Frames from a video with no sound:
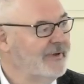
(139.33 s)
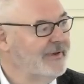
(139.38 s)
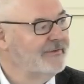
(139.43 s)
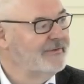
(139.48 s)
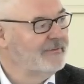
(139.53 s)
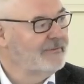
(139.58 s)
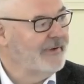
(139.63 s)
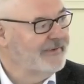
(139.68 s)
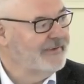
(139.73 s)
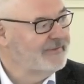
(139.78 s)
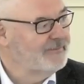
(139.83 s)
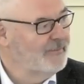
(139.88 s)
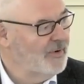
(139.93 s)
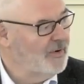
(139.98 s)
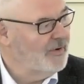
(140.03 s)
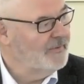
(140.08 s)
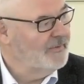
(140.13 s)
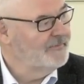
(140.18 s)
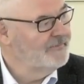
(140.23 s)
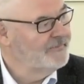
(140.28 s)
integrates
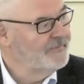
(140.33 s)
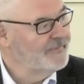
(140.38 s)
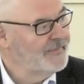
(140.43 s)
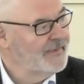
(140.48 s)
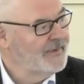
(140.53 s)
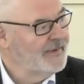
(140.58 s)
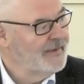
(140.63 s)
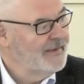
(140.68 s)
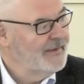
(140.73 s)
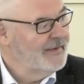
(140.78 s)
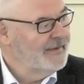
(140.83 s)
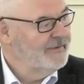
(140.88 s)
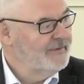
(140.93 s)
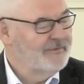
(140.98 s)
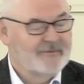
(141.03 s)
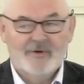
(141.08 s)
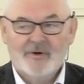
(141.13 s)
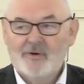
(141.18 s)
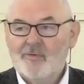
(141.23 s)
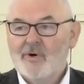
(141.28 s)
more.
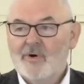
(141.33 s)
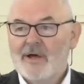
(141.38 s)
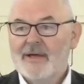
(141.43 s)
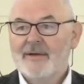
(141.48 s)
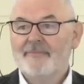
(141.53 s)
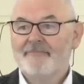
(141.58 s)
So